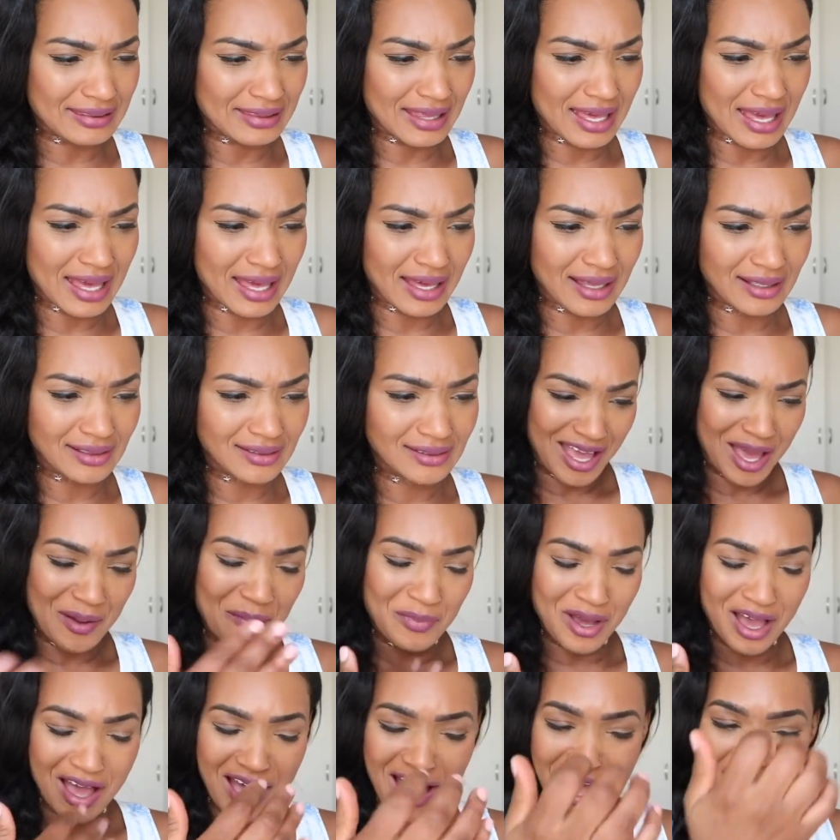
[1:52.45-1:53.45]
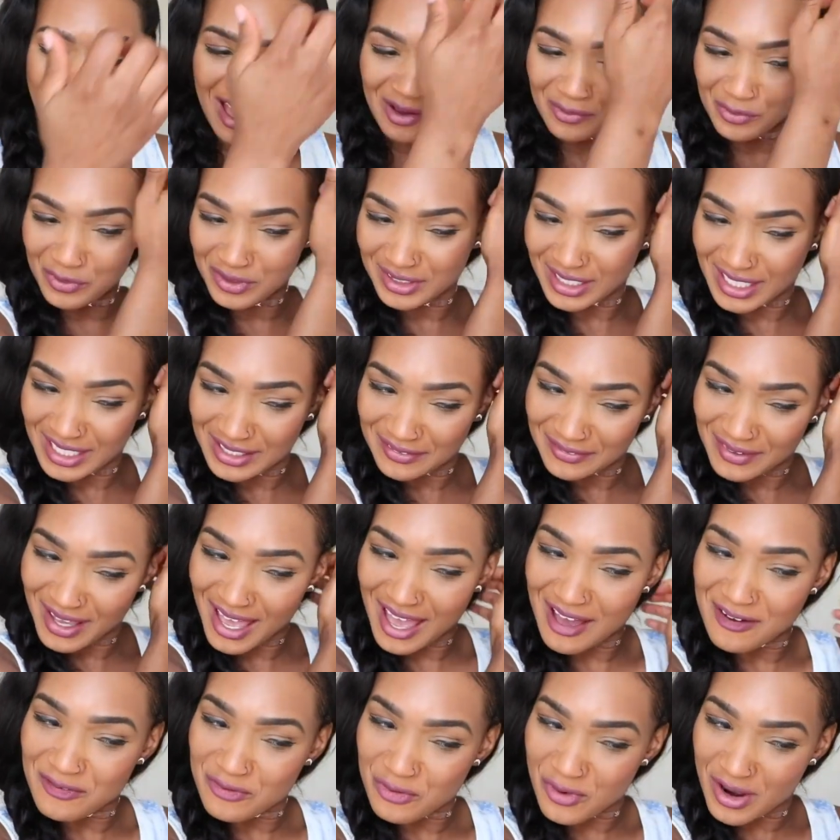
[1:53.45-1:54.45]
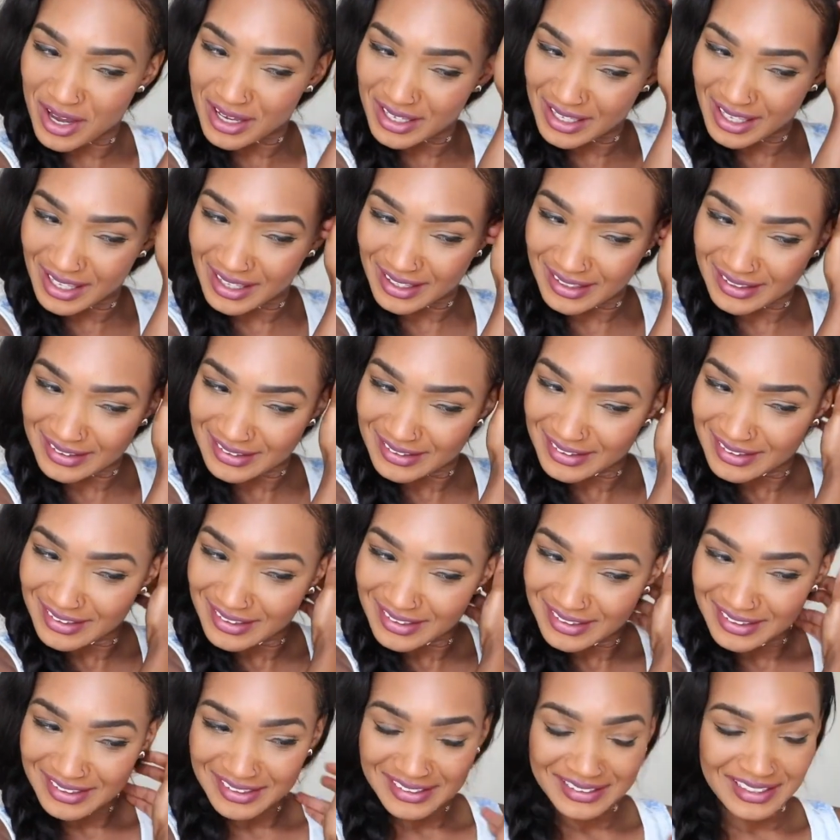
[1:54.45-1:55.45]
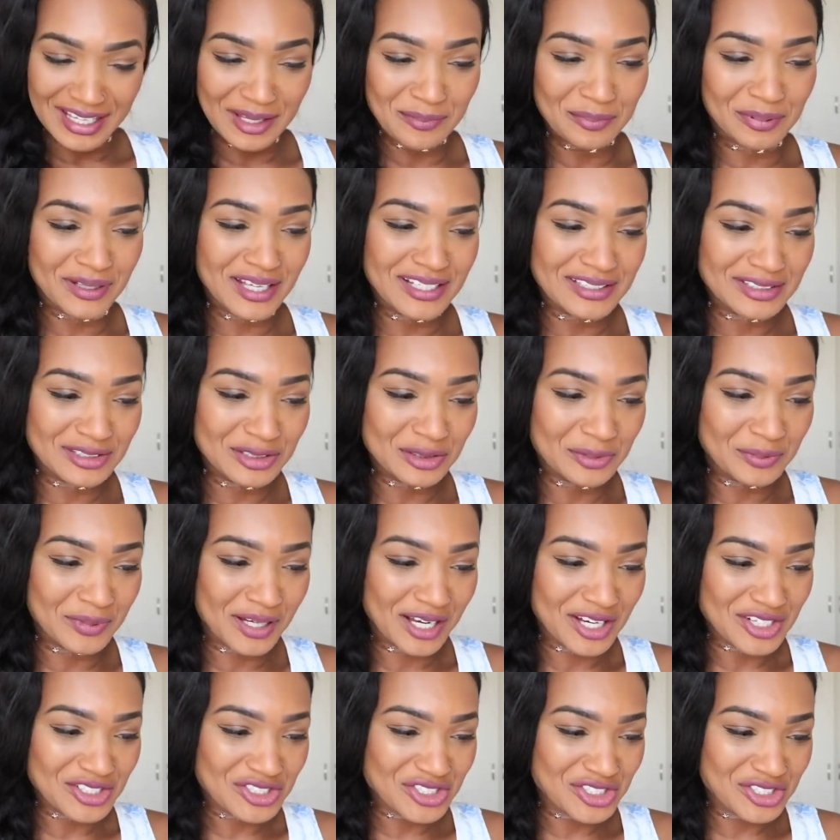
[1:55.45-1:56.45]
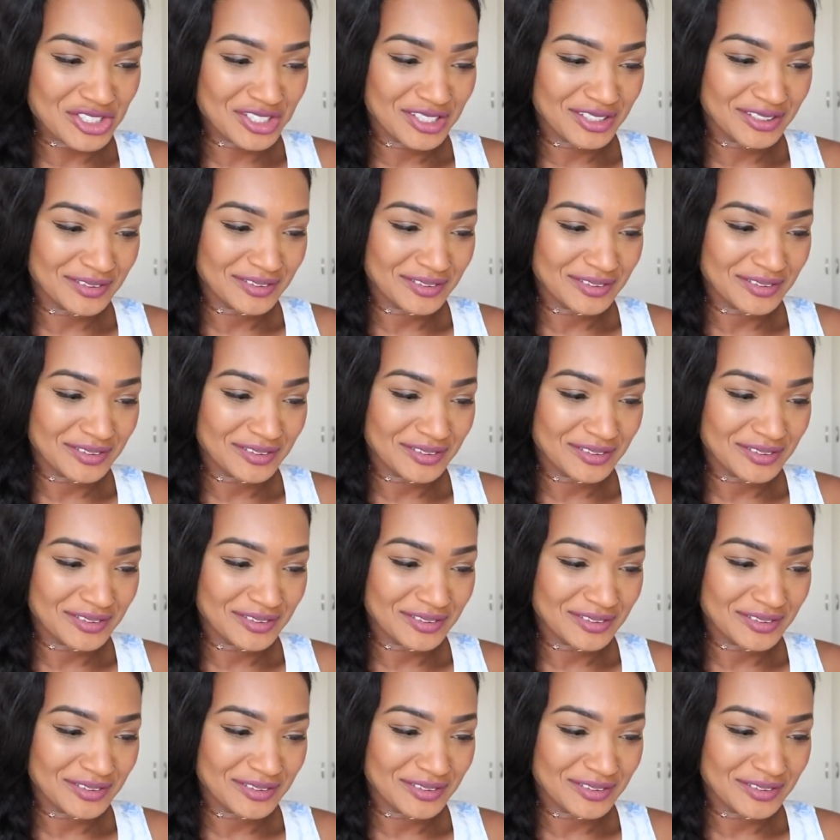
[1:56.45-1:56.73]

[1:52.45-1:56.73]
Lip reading: I'm hot. We're not even halfway yet. They play too much.